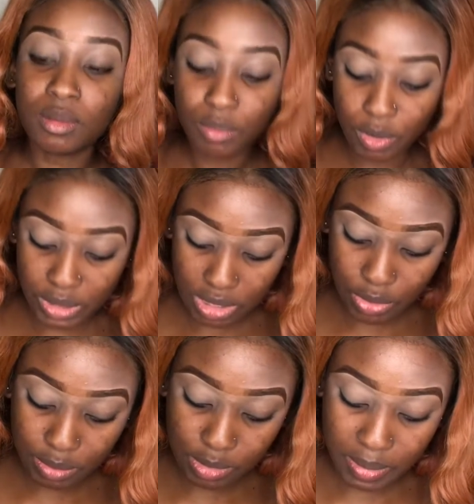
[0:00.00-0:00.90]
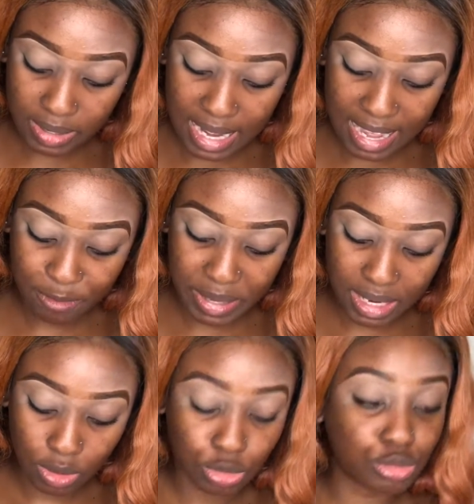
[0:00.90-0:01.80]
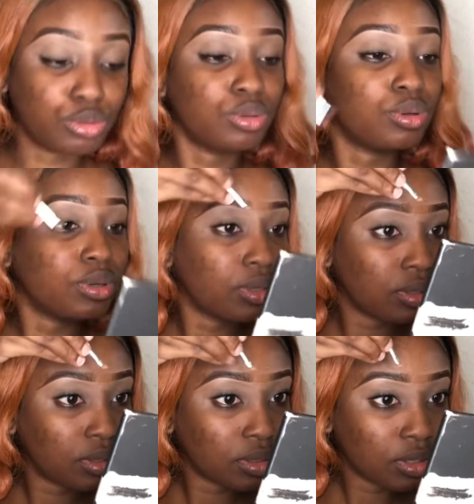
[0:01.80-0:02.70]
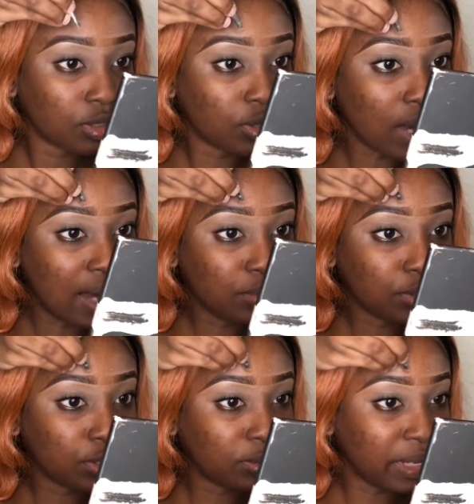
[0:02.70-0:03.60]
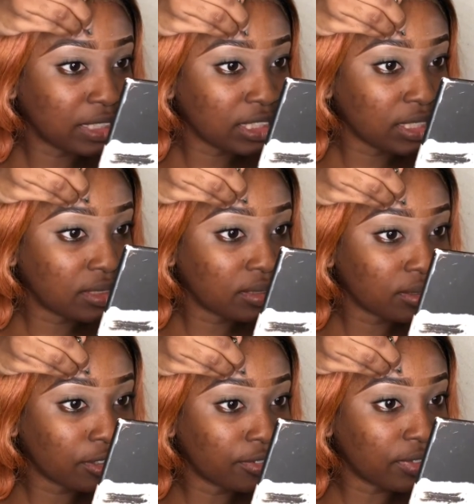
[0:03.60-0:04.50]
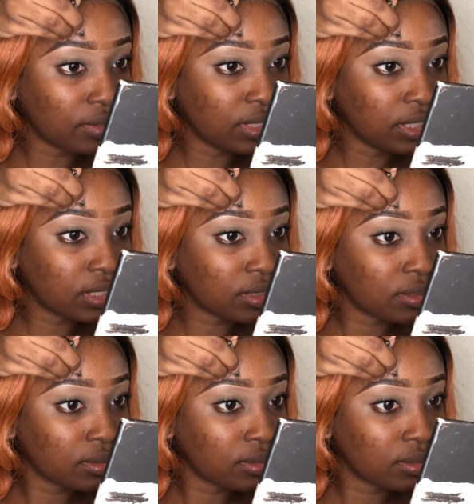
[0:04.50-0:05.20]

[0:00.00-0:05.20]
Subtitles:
But with cream to powder I have better control. So I would use my shade of foundation.